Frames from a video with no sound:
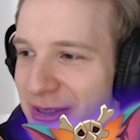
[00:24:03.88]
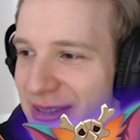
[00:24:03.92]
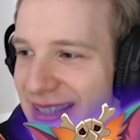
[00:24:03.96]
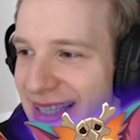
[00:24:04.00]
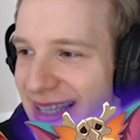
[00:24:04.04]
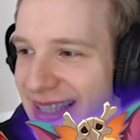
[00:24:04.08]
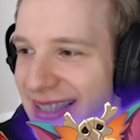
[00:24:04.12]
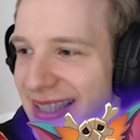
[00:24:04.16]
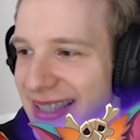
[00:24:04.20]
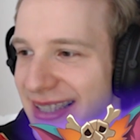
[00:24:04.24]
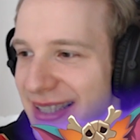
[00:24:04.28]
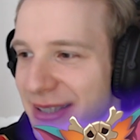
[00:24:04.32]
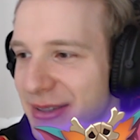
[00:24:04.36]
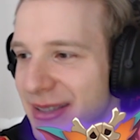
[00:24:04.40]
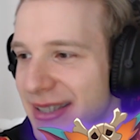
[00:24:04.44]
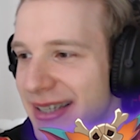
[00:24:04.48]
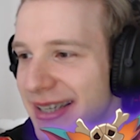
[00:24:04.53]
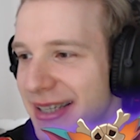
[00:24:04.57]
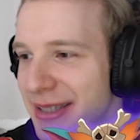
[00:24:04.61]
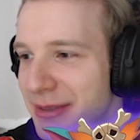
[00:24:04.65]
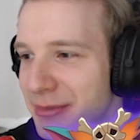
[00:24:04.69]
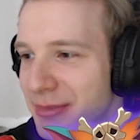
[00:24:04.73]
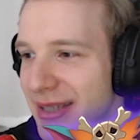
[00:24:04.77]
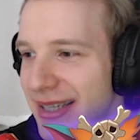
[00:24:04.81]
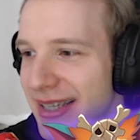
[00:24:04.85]
and then they will
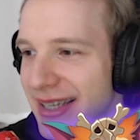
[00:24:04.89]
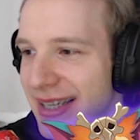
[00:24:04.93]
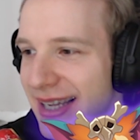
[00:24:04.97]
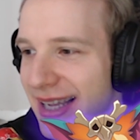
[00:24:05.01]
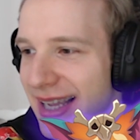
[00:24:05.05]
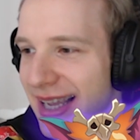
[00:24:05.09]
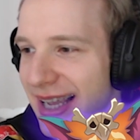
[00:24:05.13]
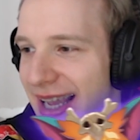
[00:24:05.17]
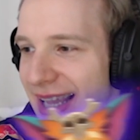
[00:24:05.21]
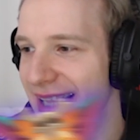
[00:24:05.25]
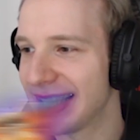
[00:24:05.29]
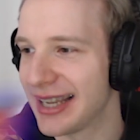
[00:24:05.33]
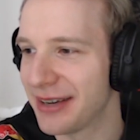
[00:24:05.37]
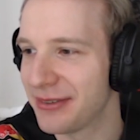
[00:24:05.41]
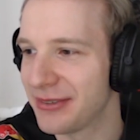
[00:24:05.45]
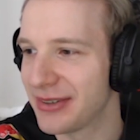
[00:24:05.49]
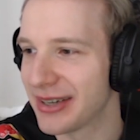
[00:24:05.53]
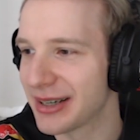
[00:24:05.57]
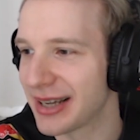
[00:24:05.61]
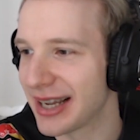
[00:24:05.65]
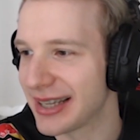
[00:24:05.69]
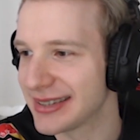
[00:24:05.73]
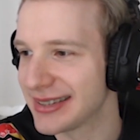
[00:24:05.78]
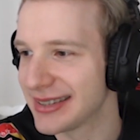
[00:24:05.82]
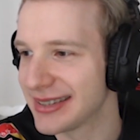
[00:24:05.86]
kill me. And I
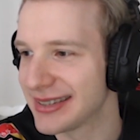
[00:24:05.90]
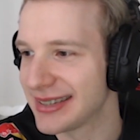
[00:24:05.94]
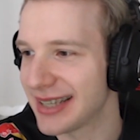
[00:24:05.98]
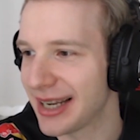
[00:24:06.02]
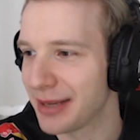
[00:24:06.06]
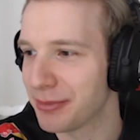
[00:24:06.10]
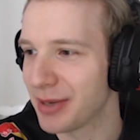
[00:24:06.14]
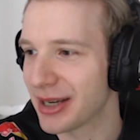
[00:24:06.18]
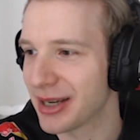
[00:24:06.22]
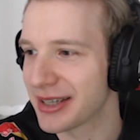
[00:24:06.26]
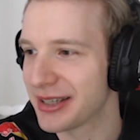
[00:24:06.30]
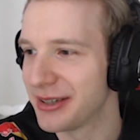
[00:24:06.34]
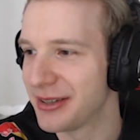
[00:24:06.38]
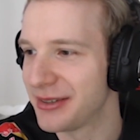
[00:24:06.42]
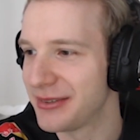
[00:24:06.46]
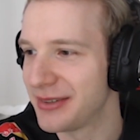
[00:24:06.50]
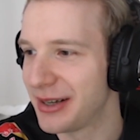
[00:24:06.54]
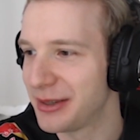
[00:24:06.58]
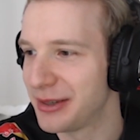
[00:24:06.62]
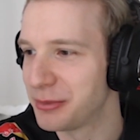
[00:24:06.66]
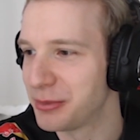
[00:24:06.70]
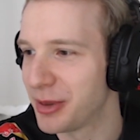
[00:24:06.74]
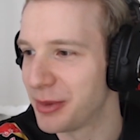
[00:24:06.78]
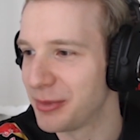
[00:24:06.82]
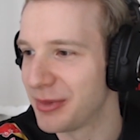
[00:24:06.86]
think as they start backing up,
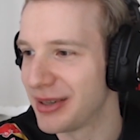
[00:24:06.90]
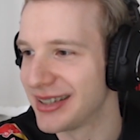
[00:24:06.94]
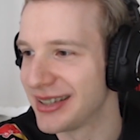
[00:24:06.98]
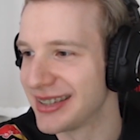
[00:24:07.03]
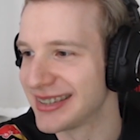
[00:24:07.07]
I'll pop another